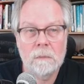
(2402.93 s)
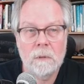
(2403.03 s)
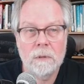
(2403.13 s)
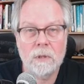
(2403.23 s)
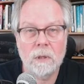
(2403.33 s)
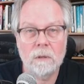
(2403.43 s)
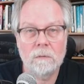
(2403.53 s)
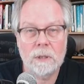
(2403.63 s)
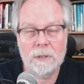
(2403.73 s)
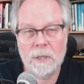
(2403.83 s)
So
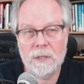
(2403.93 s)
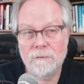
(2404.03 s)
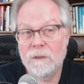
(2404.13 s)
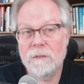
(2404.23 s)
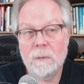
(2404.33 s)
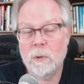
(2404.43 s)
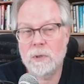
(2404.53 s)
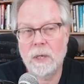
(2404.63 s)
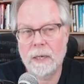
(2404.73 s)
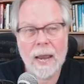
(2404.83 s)
let's say it's
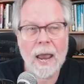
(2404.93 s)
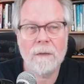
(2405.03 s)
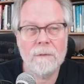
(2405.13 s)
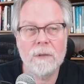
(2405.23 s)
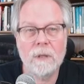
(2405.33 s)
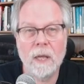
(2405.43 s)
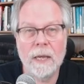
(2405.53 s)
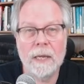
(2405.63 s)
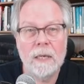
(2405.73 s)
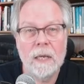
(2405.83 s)
50%. Half of the light